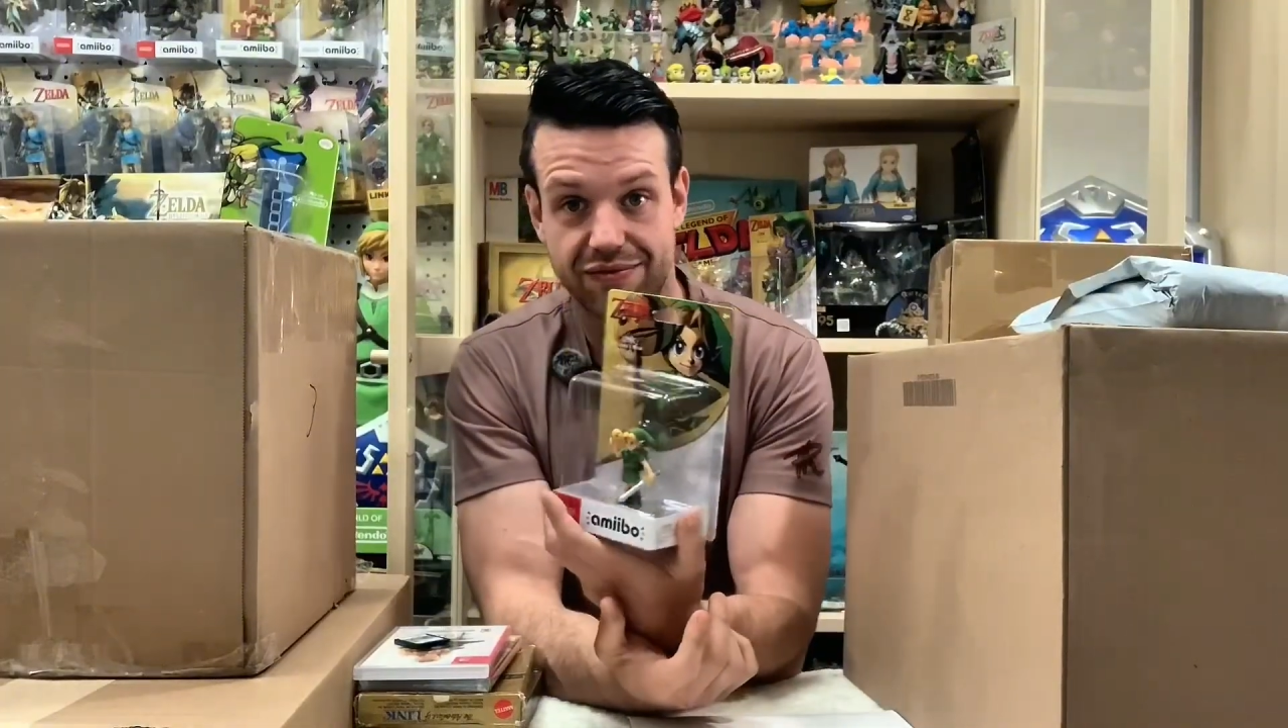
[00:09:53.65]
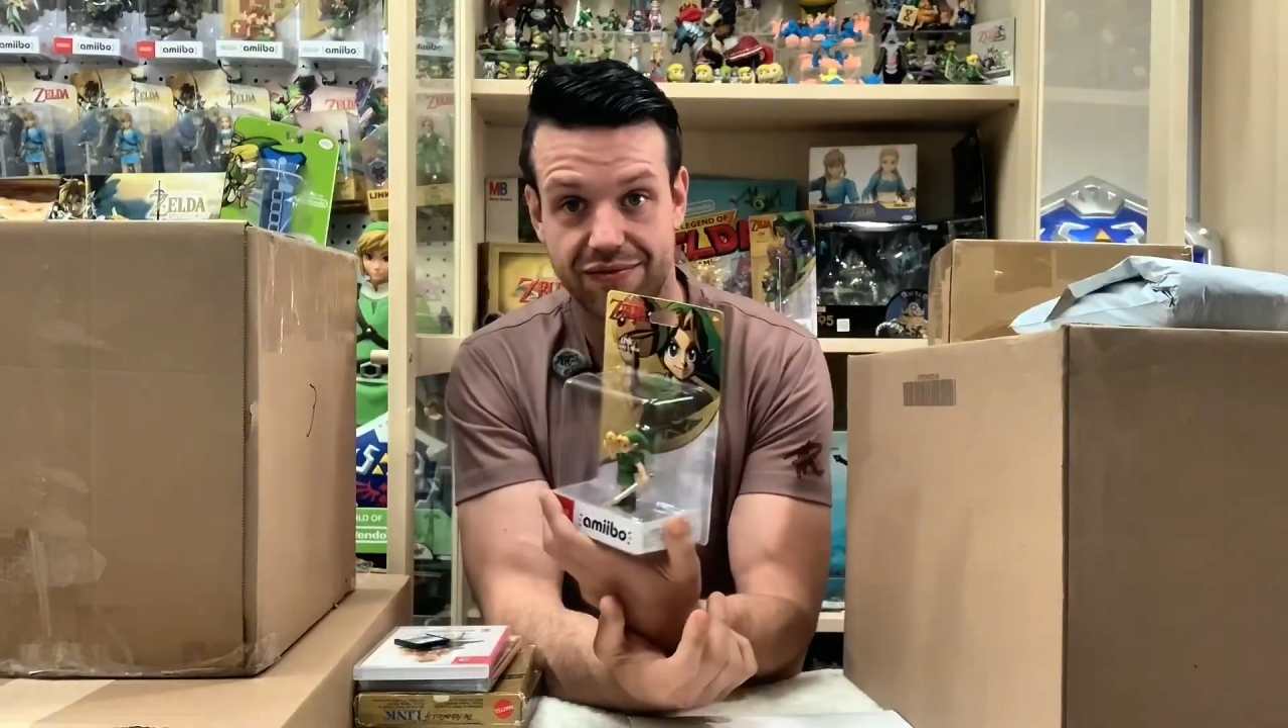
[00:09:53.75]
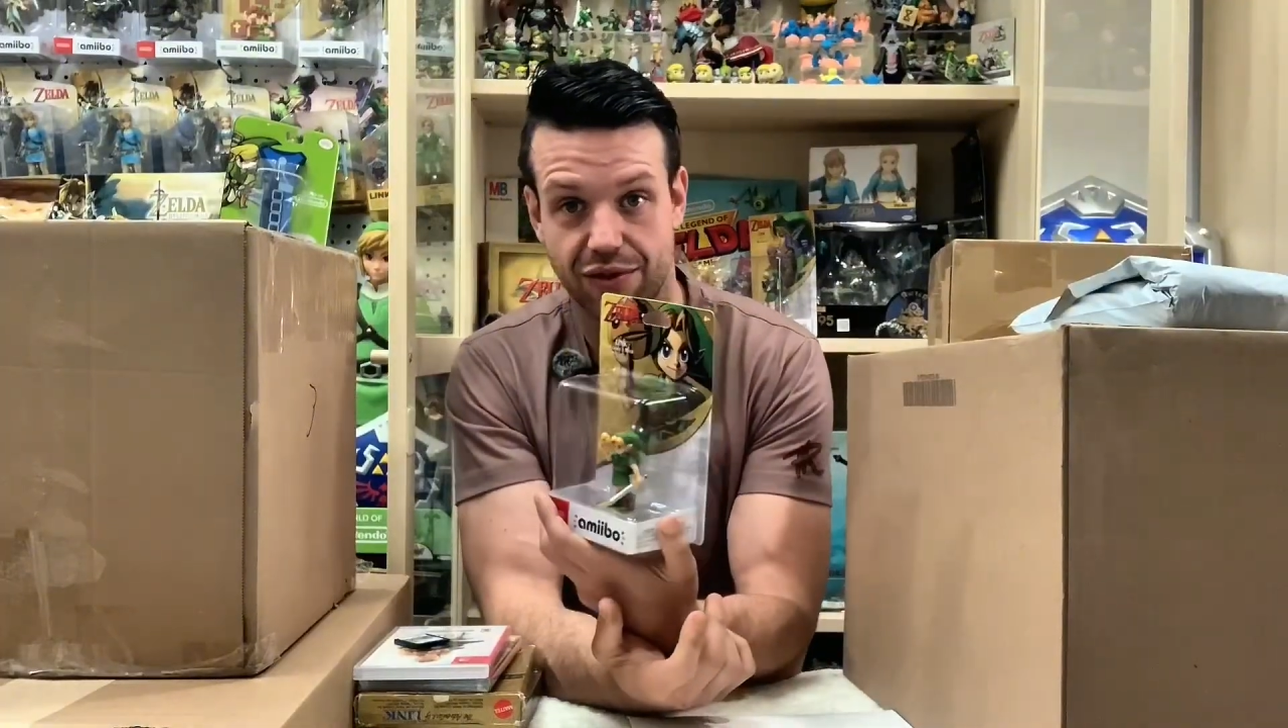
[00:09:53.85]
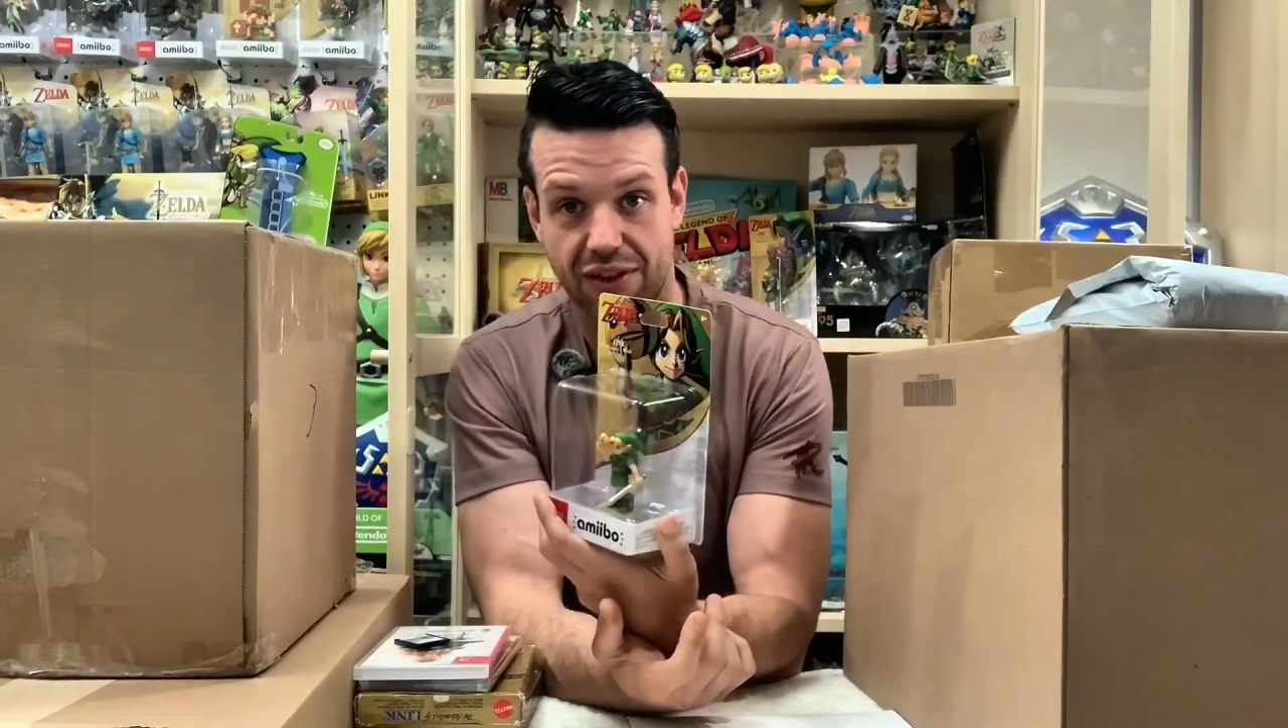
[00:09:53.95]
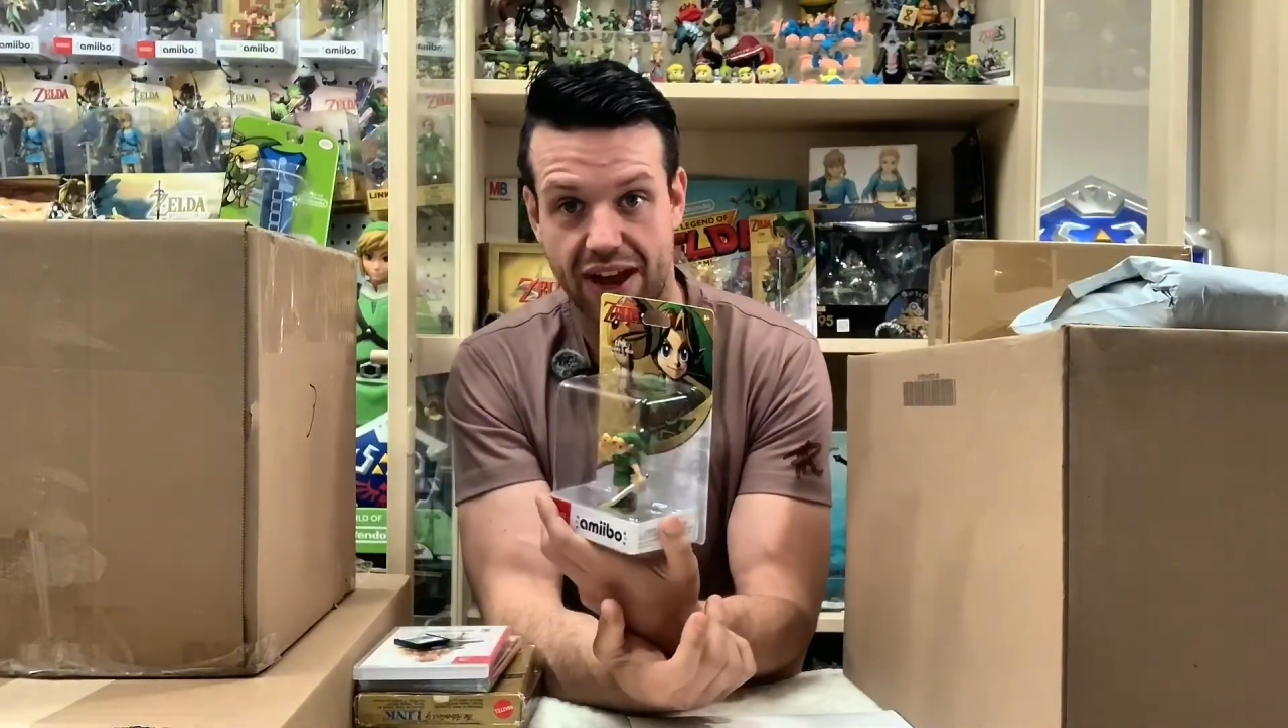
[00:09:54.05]

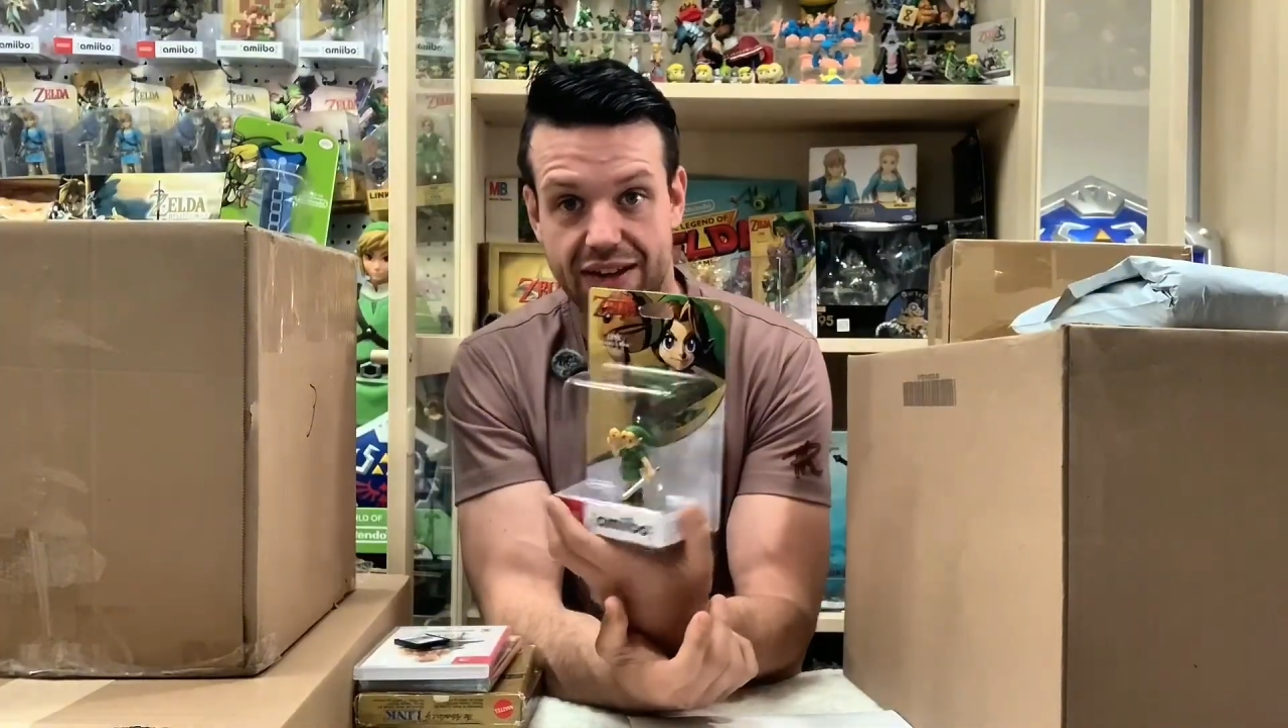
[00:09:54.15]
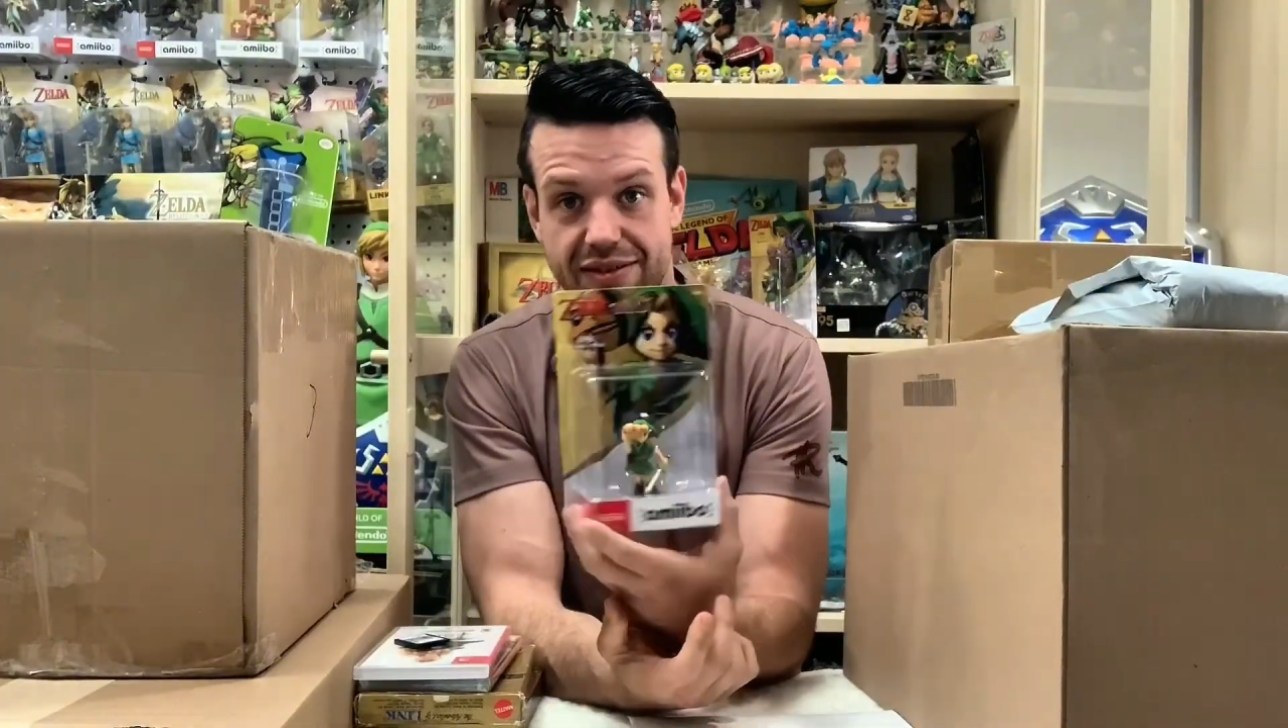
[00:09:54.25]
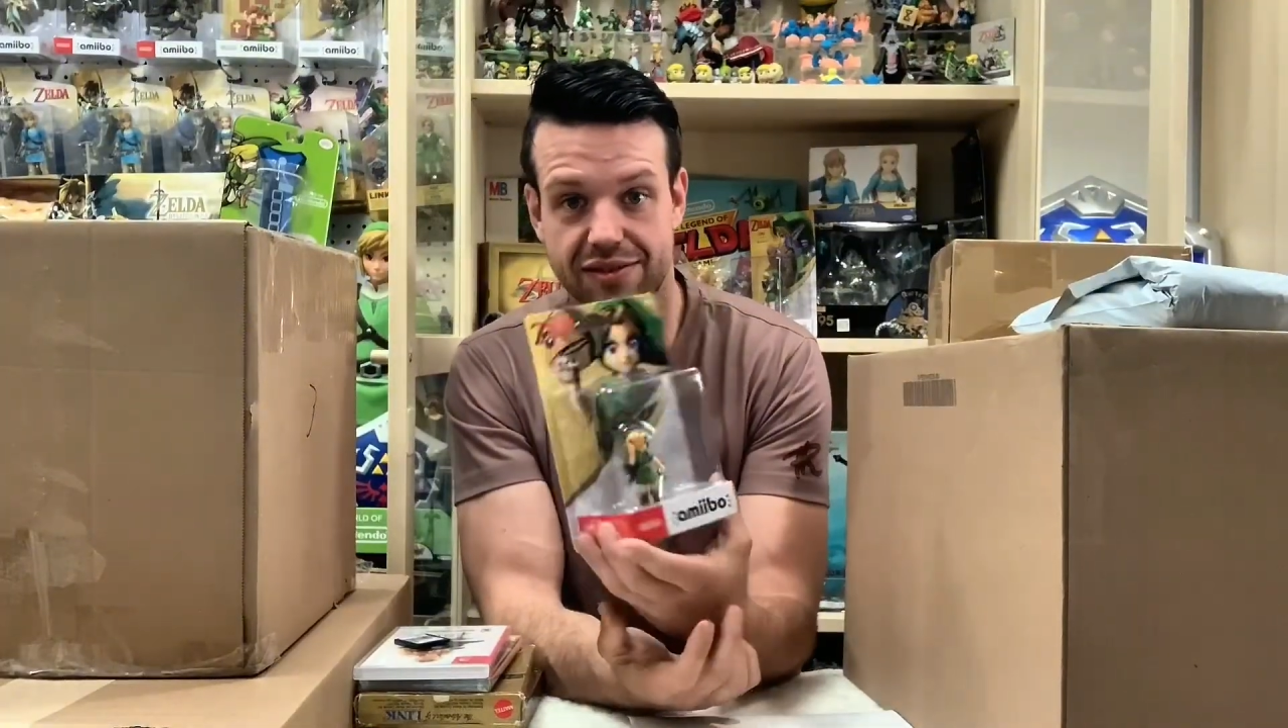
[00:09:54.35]
for that.